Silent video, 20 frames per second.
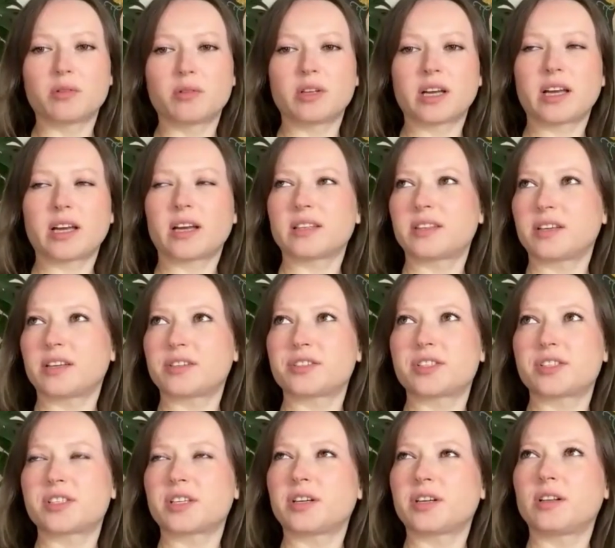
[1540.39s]
Like I, there's
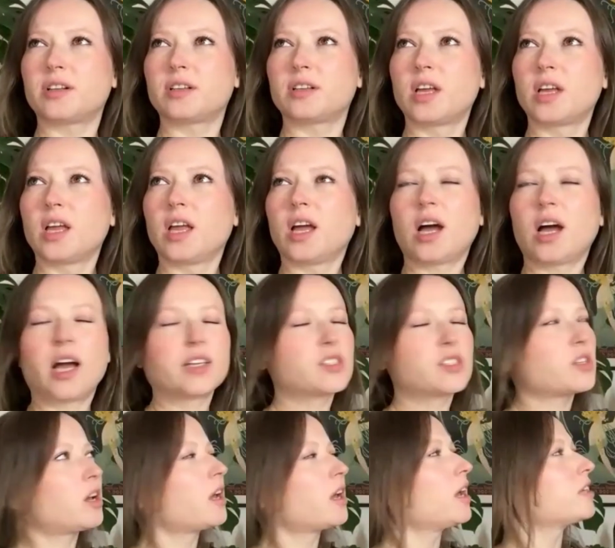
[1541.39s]
still, I
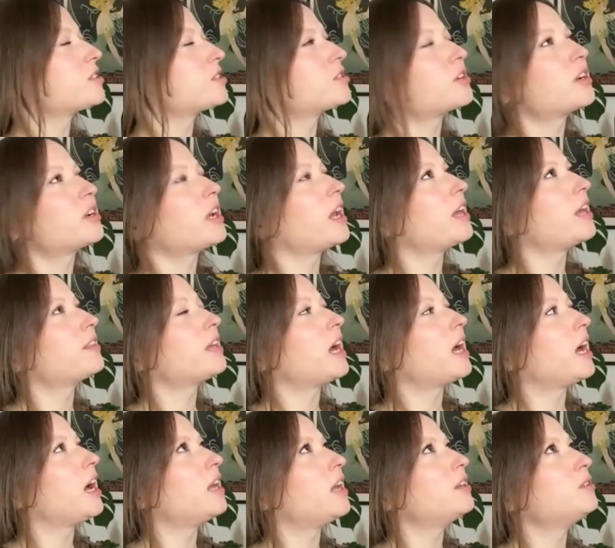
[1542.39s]
saw yesterday
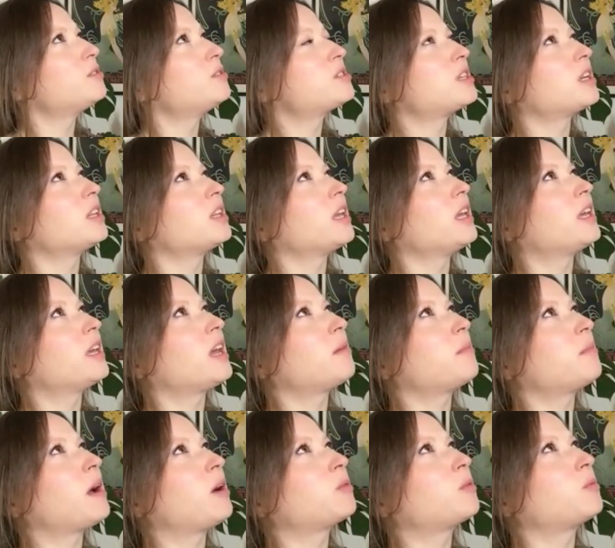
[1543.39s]
that U C L A
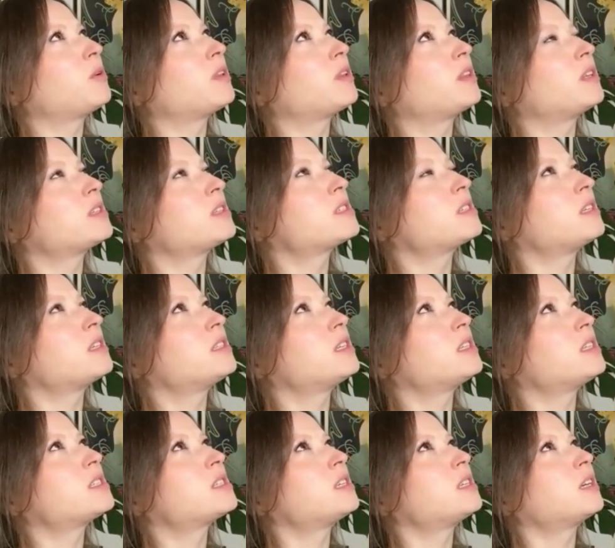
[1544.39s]
came out with a
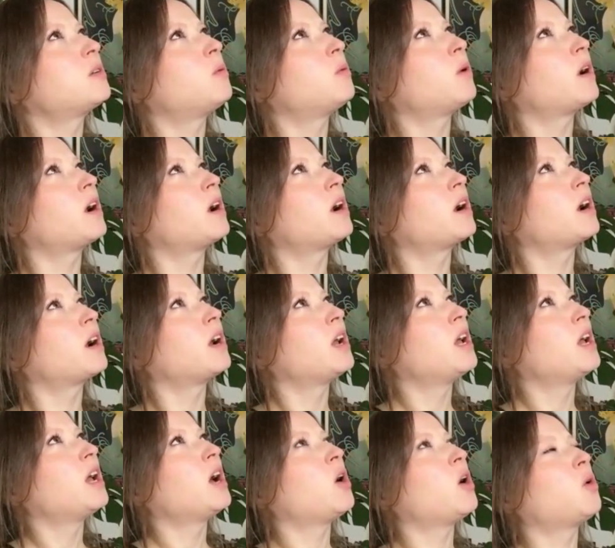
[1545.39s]
statistic where
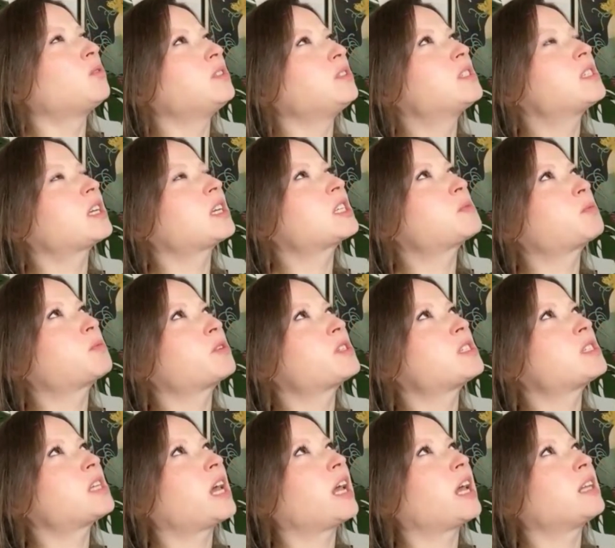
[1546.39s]
only six
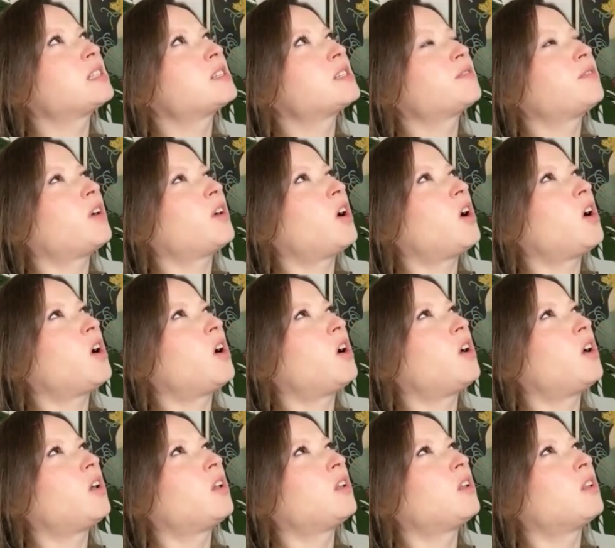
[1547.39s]
percent of
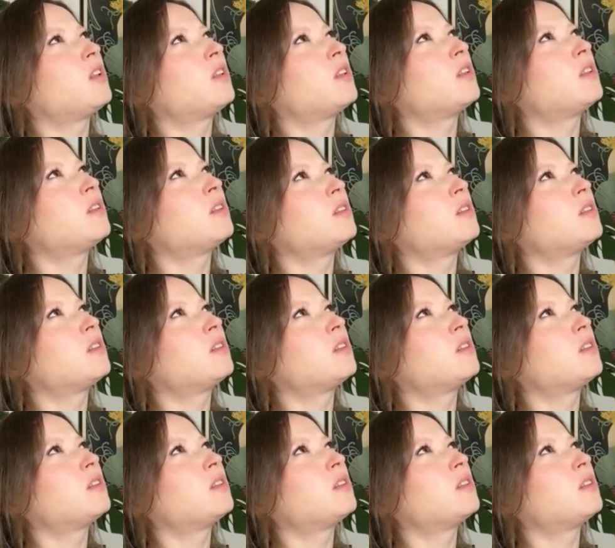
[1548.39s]
all,